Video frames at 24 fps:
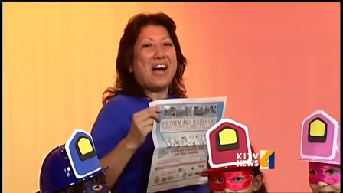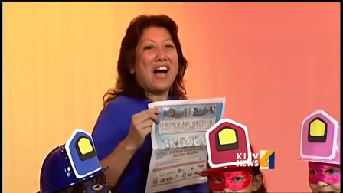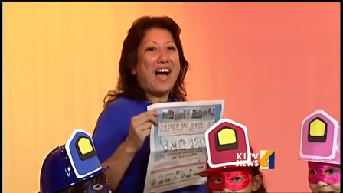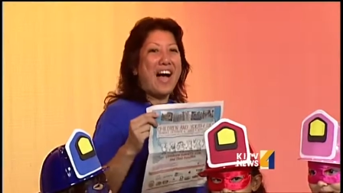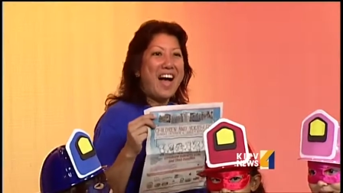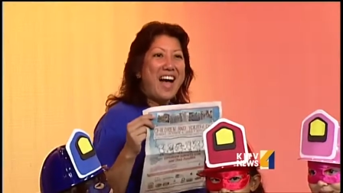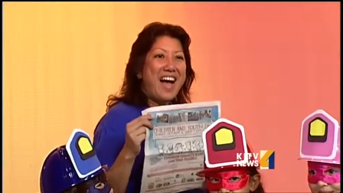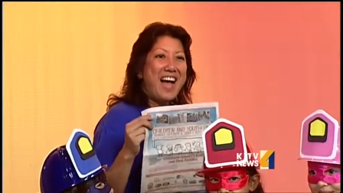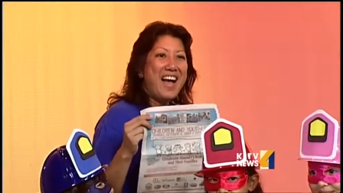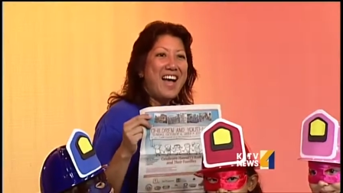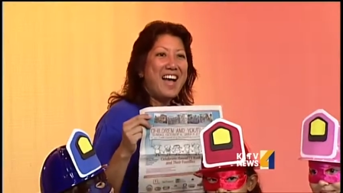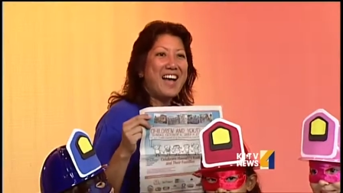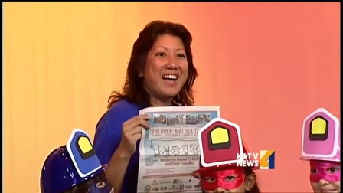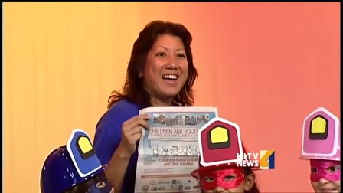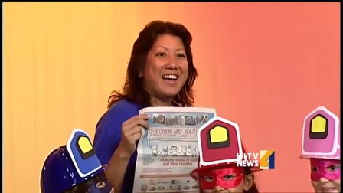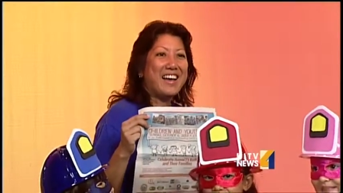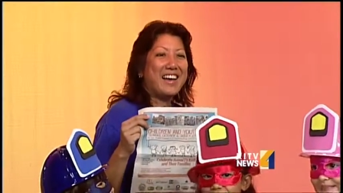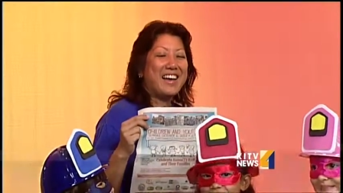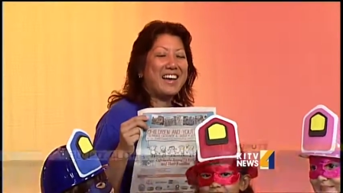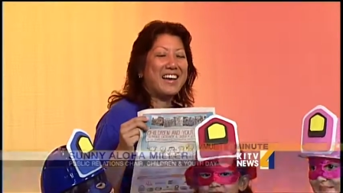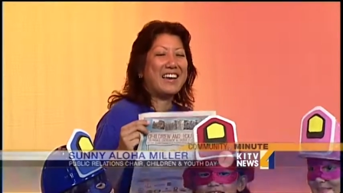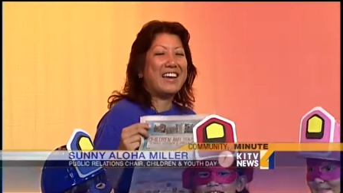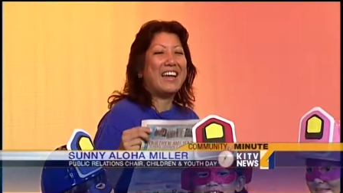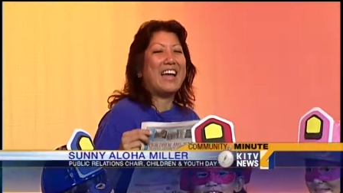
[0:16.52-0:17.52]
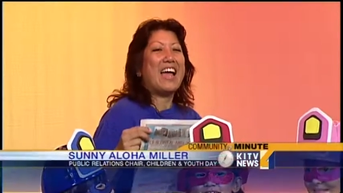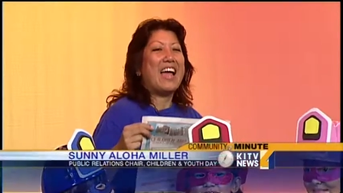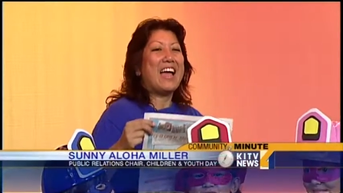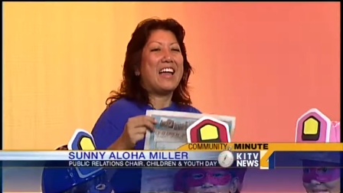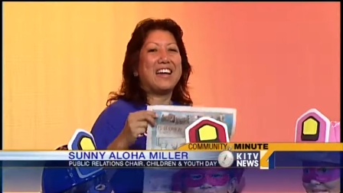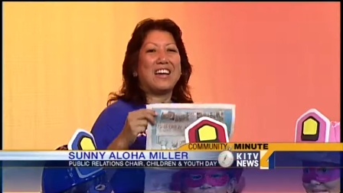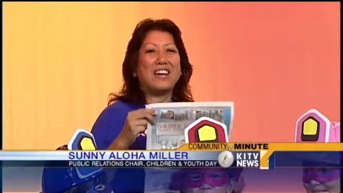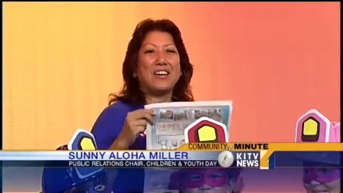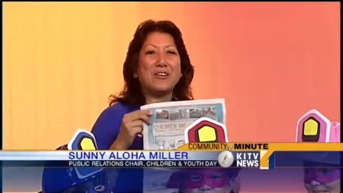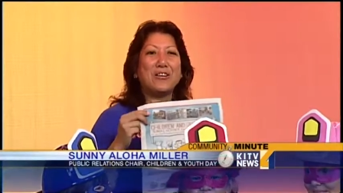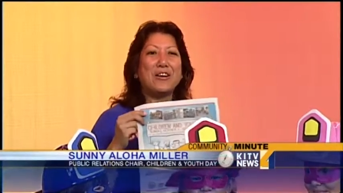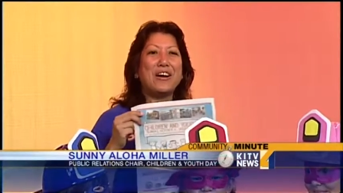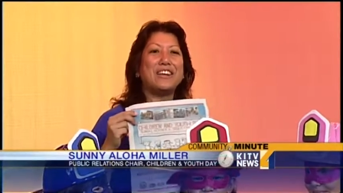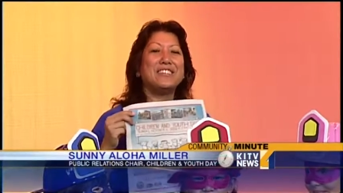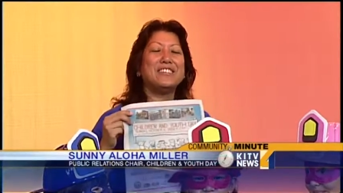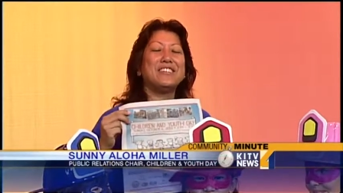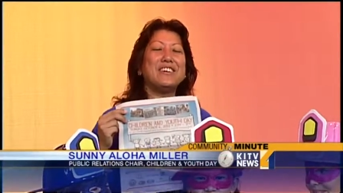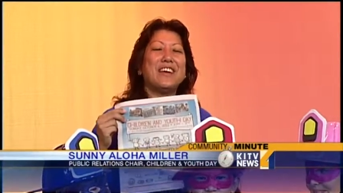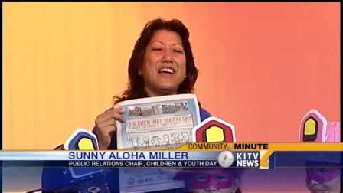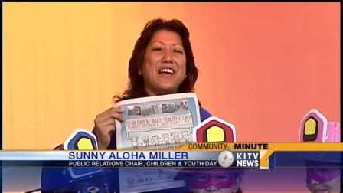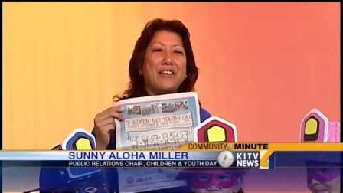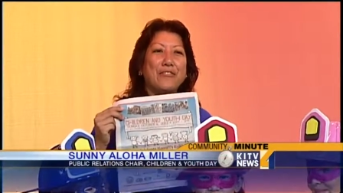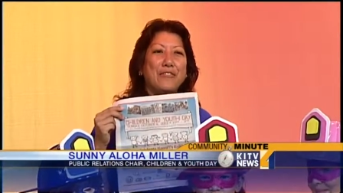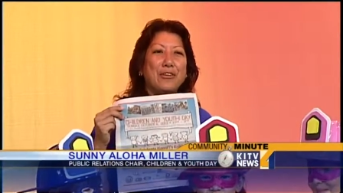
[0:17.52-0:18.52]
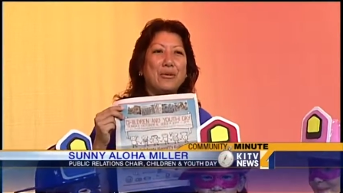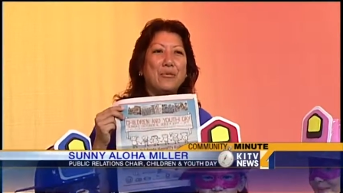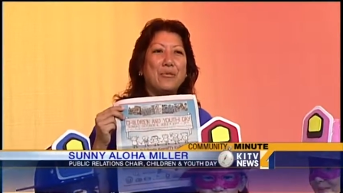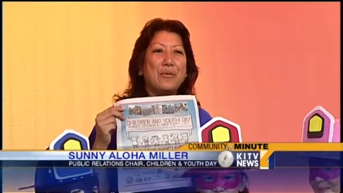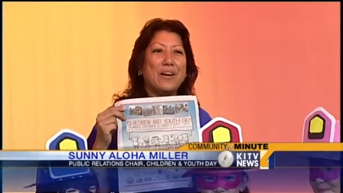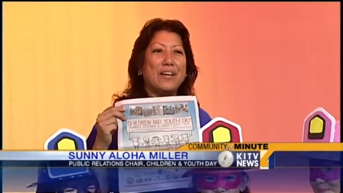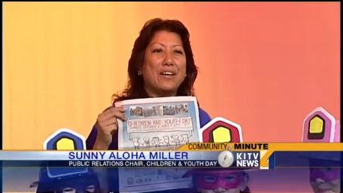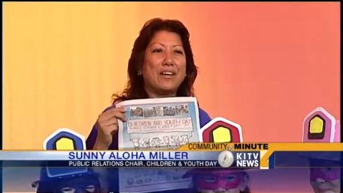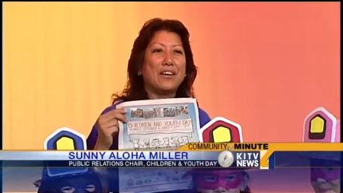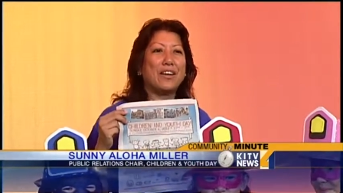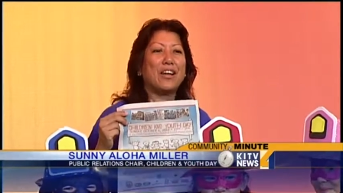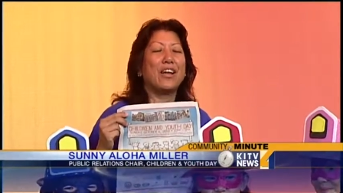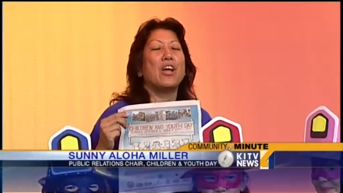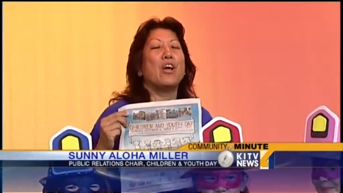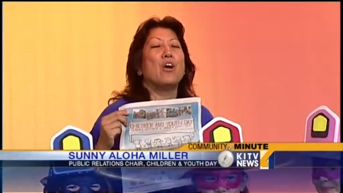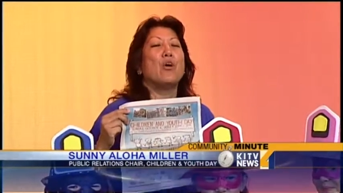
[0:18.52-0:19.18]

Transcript: Hi, and aloha to everyone.